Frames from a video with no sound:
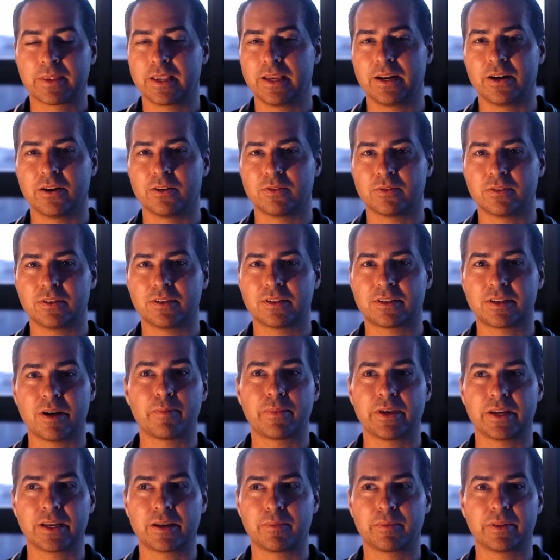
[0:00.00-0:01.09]
you know,
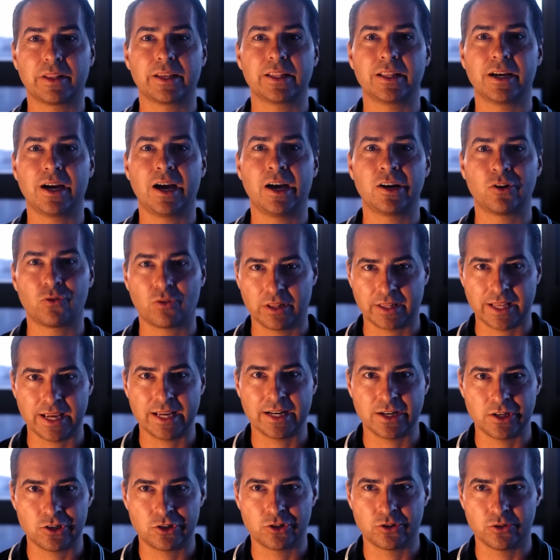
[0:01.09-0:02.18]
something completely
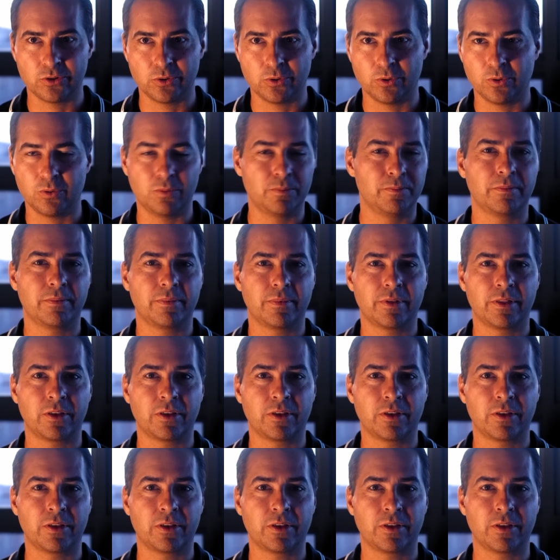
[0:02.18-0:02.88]
unrelated to